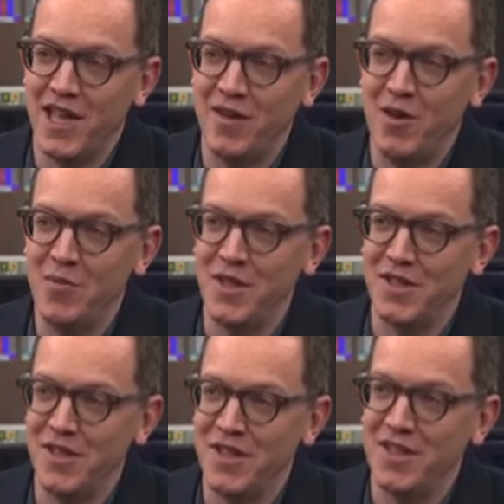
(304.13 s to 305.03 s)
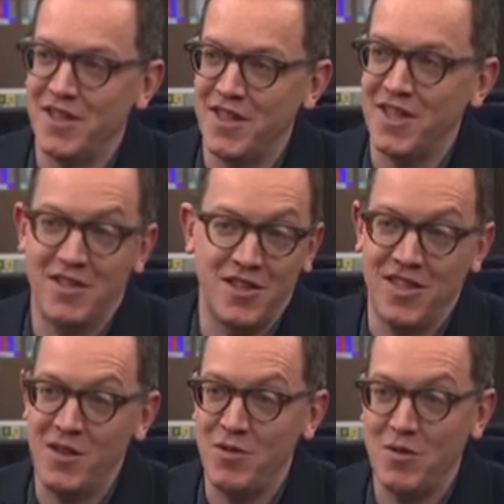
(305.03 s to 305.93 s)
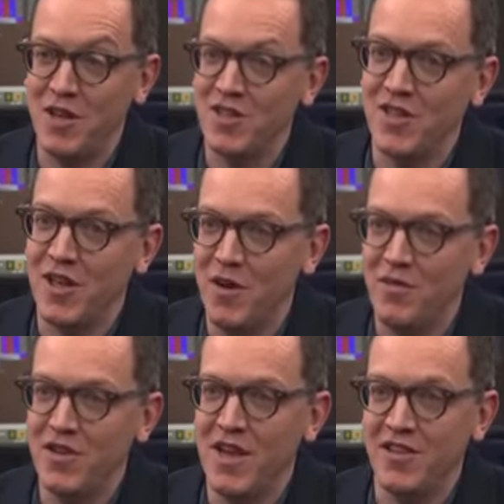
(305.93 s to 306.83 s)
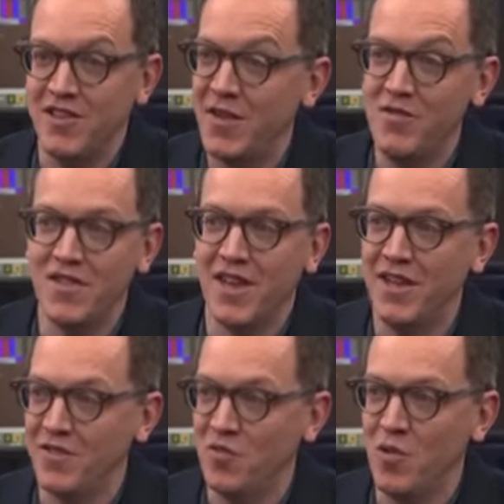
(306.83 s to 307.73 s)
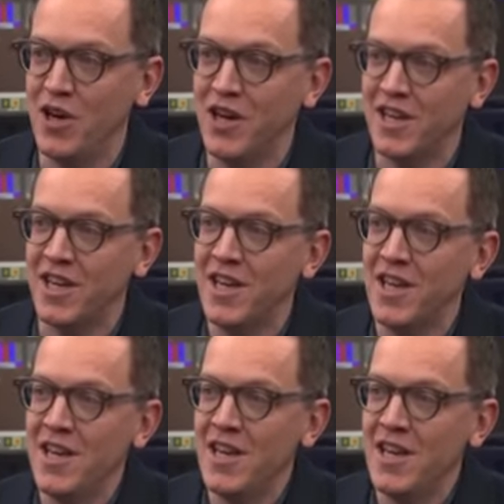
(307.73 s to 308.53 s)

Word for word: outside of our business to see, to see that we can still offer seven days of work.